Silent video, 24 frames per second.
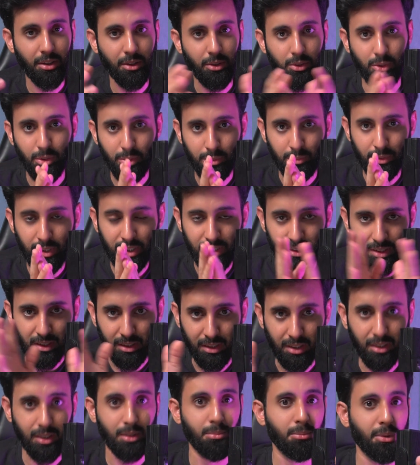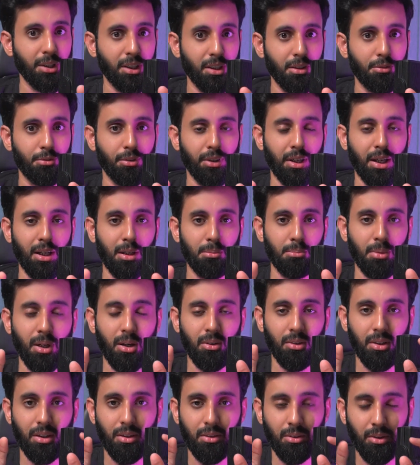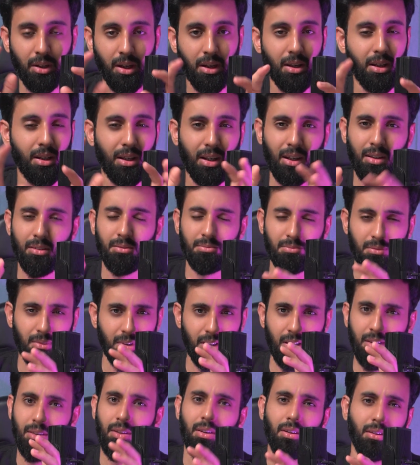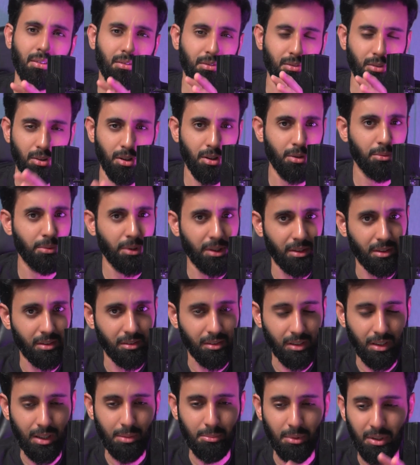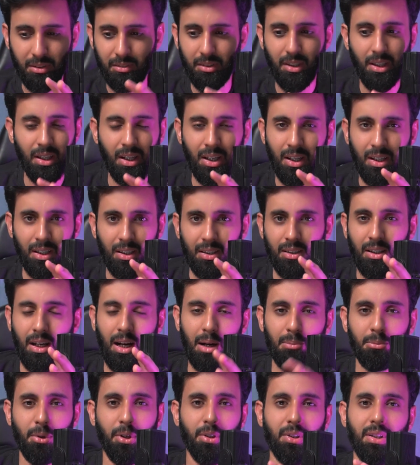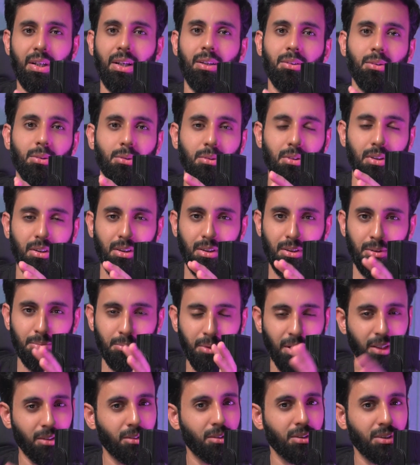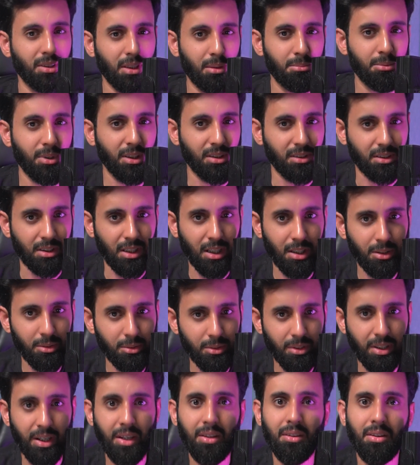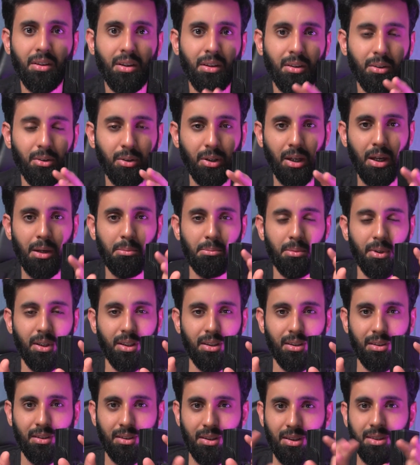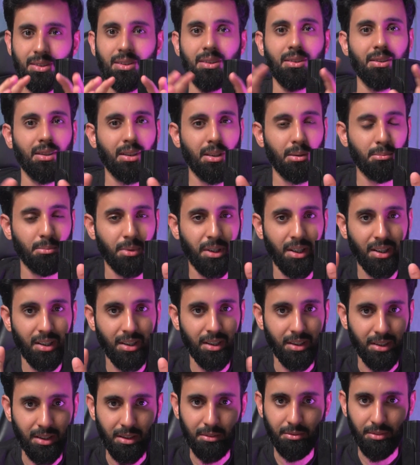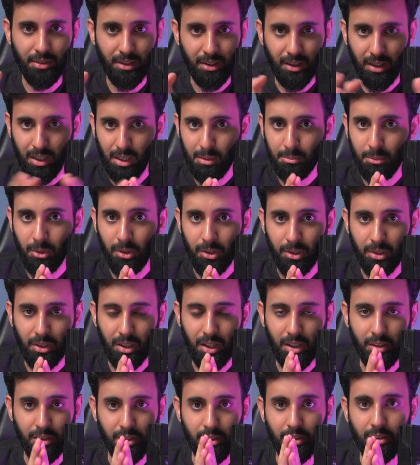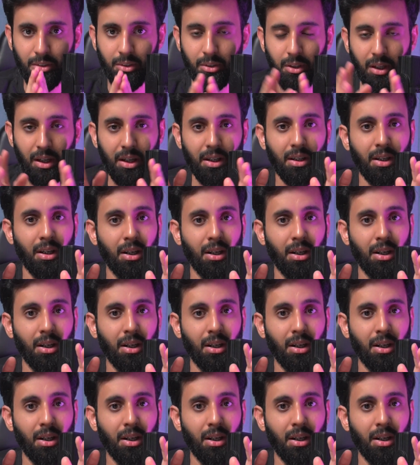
in your own words and then completely forget about it. Okay, again, nothing wrong with it. I mean, I'm not trying to bring those subjects down or anything, okay? But this is a completely different game altogether, okay?